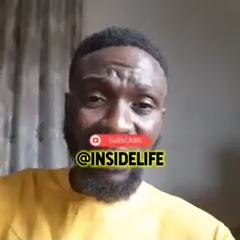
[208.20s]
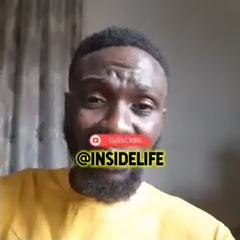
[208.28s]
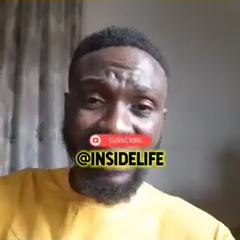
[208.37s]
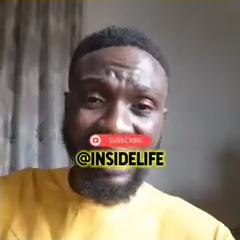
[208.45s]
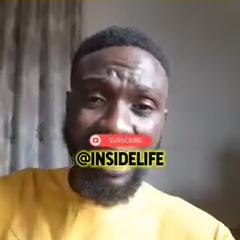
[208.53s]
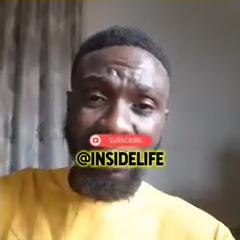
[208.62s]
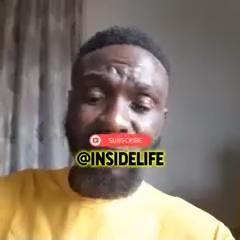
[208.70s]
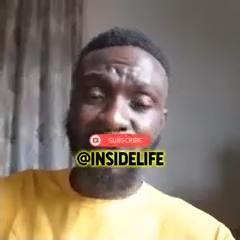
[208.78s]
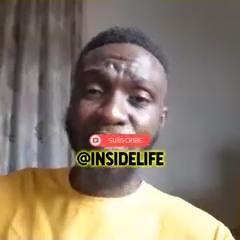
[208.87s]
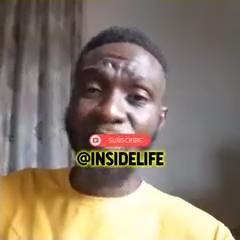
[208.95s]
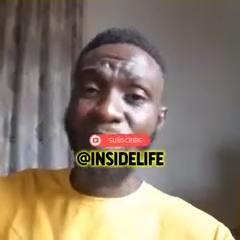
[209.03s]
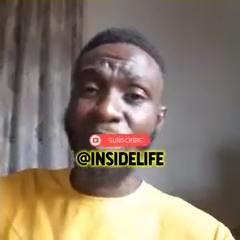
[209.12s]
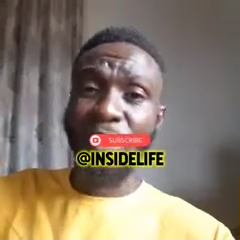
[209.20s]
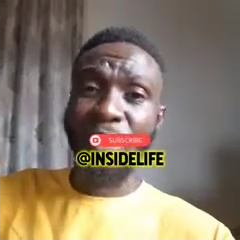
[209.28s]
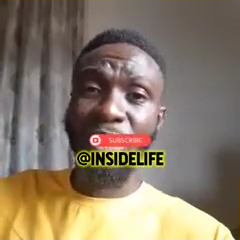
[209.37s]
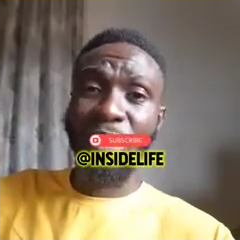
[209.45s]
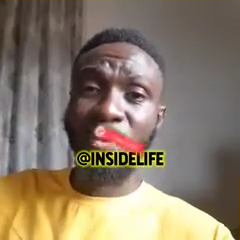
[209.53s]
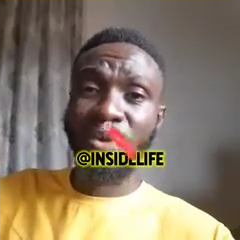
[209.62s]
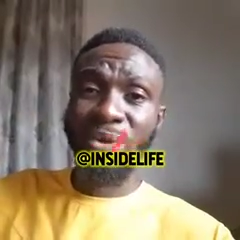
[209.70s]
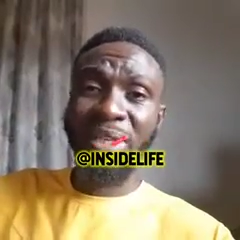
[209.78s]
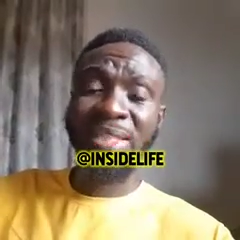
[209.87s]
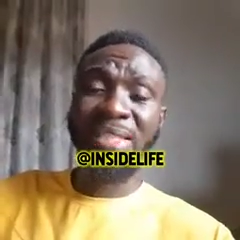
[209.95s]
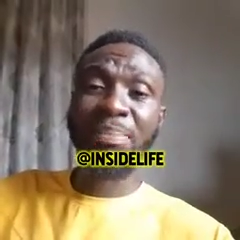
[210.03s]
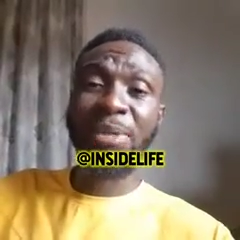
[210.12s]
what happened for Ondo
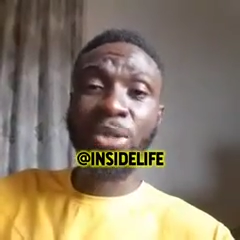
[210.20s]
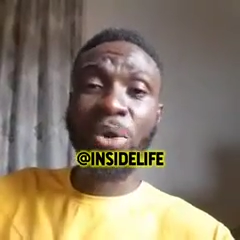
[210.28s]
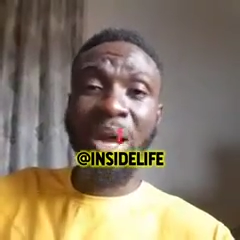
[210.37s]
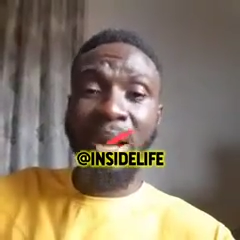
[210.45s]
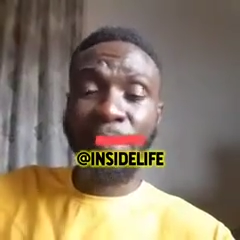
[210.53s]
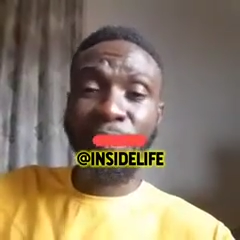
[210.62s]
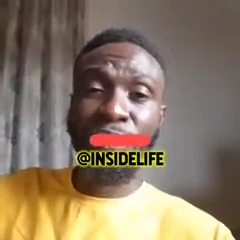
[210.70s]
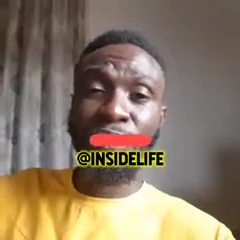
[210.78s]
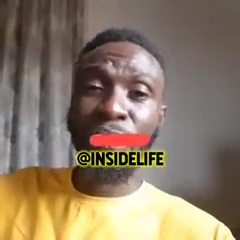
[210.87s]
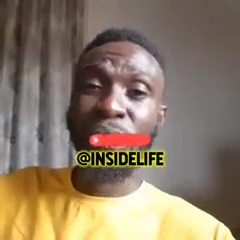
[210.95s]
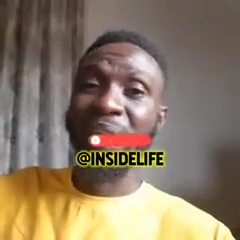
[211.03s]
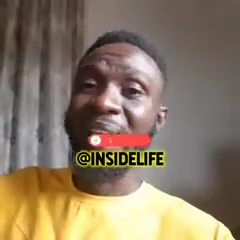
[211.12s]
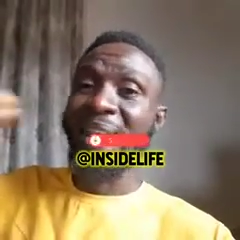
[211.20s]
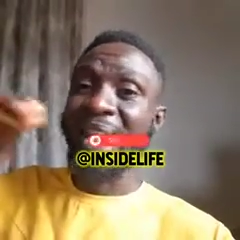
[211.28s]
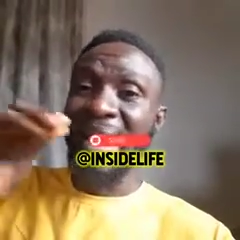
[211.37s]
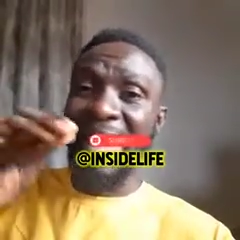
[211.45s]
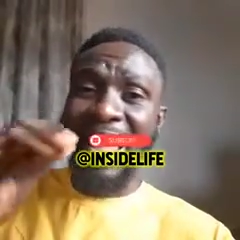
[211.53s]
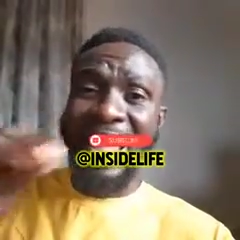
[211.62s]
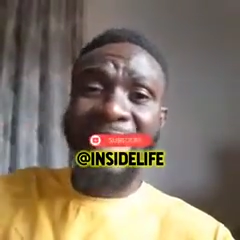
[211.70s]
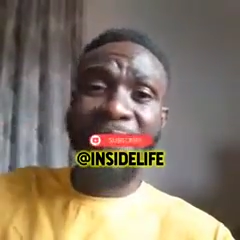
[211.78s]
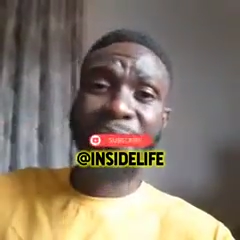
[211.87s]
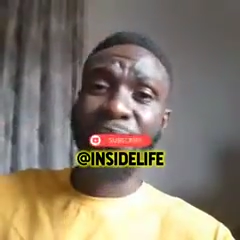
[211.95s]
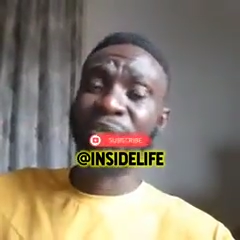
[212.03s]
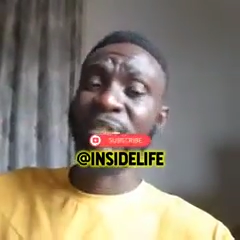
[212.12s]
yesterday may not happen to
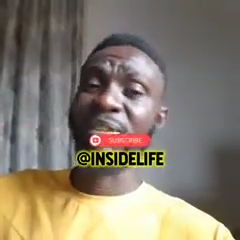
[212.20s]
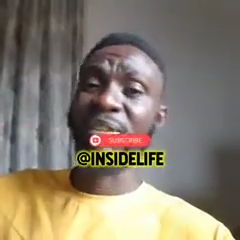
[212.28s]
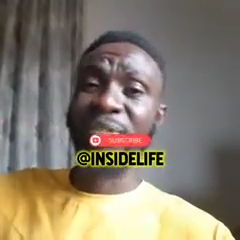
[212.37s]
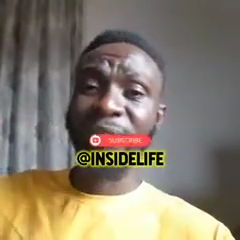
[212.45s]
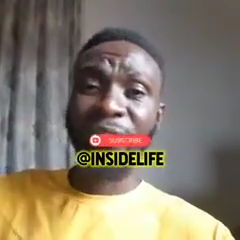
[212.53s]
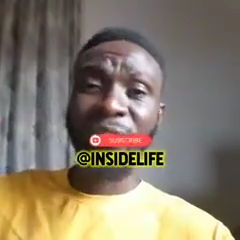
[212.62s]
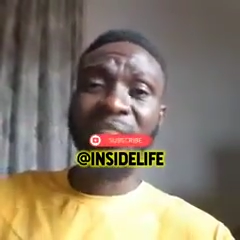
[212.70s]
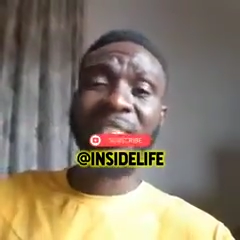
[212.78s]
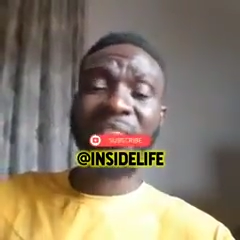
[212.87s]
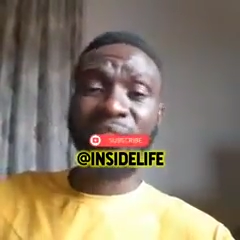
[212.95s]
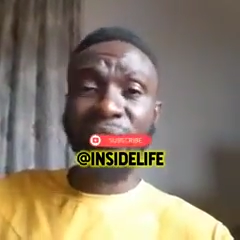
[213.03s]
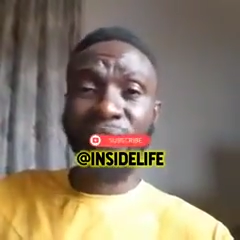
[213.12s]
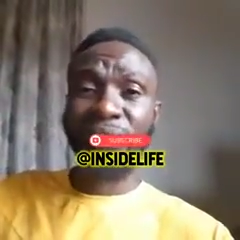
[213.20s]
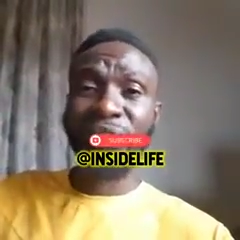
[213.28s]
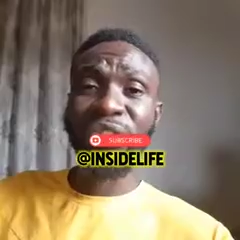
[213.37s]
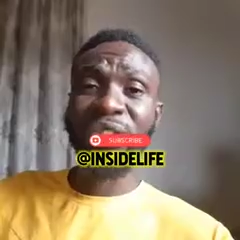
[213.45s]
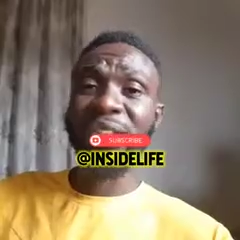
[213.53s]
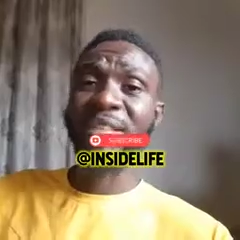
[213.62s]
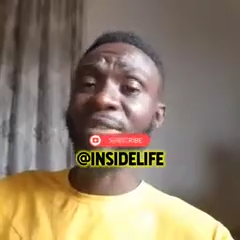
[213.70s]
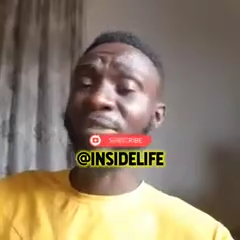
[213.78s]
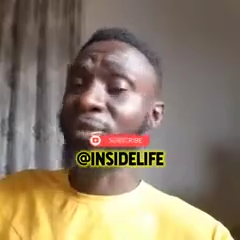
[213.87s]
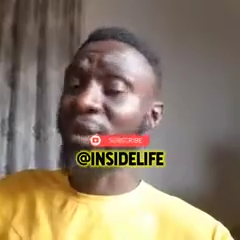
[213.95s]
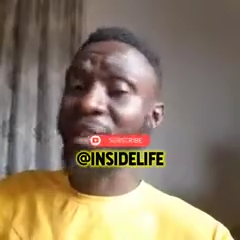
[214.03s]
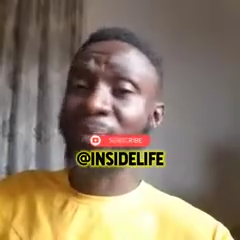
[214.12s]
anybody for this country again.
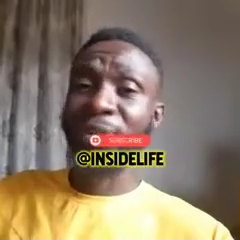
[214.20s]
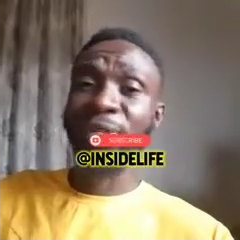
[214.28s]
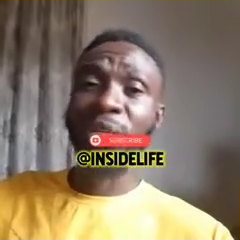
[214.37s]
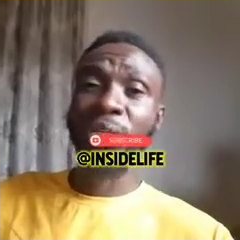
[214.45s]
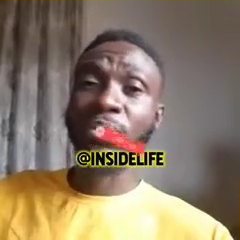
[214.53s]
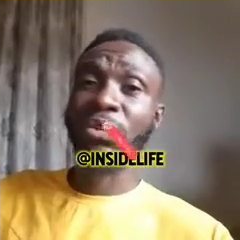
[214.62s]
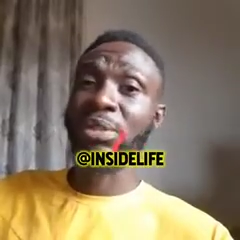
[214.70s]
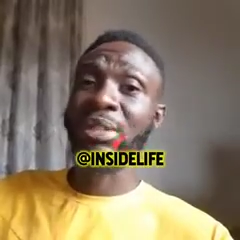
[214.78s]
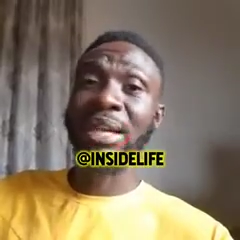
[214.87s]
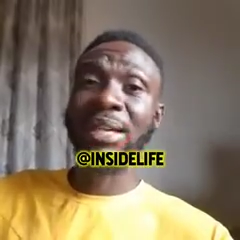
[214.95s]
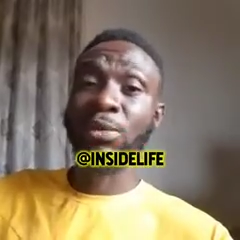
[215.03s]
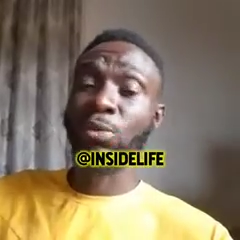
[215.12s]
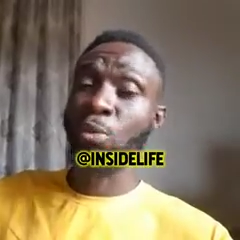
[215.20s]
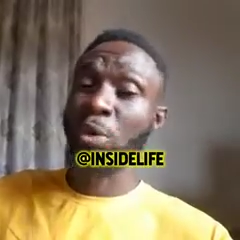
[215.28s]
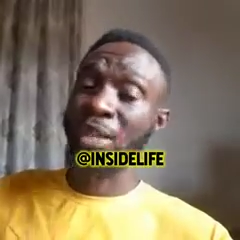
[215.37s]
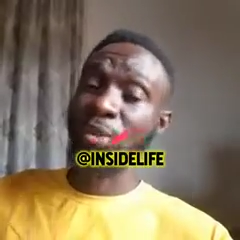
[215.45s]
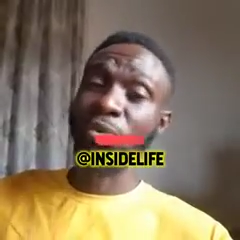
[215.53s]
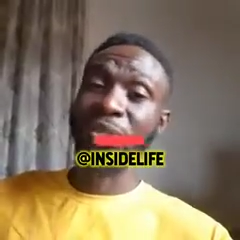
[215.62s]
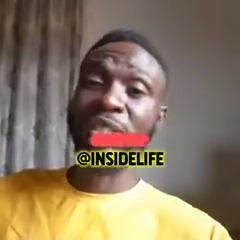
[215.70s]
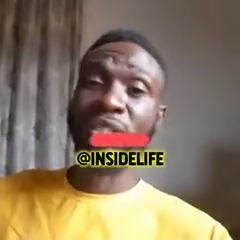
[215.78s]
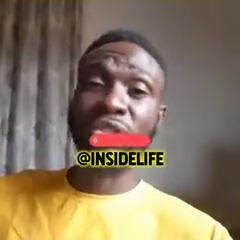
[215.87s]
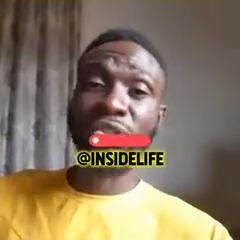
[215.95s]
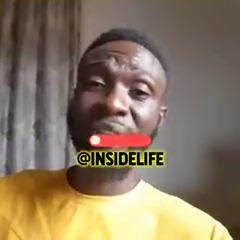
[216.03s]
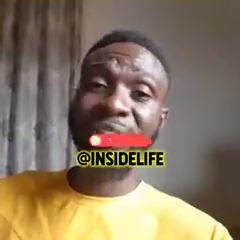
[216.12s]
For anybody for this country. Because that one was a
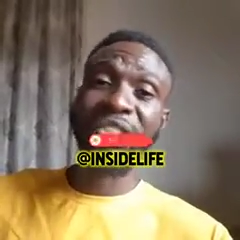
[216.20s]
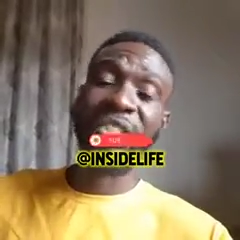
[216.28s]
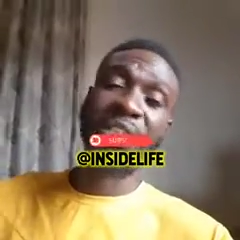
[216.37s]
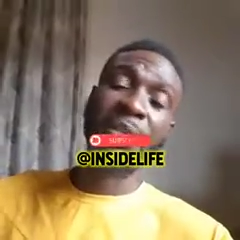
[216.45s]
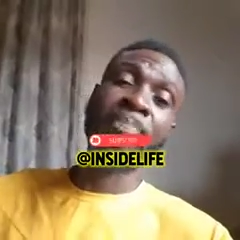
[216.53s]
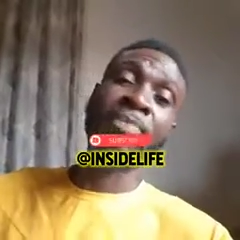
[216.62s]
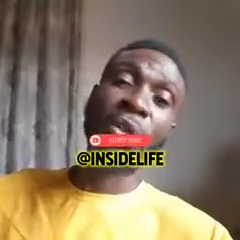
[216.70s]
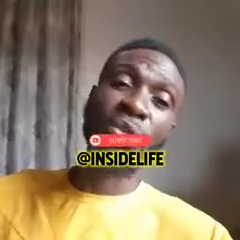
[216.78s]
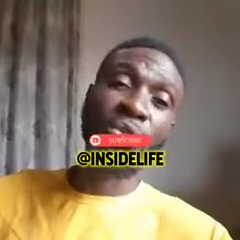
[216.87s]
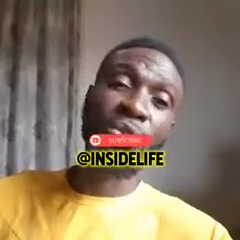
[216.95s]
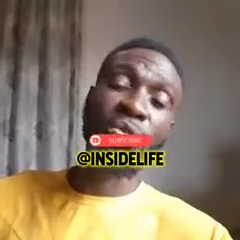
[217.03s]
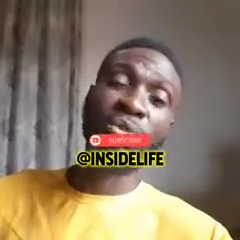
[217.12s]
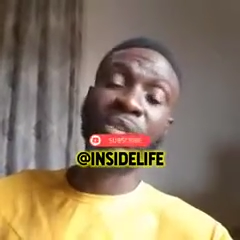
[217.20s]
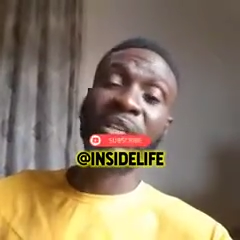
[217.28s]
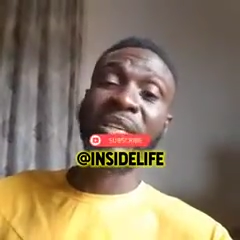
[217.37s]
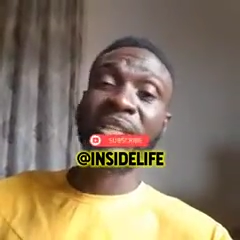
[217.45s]
tragic news.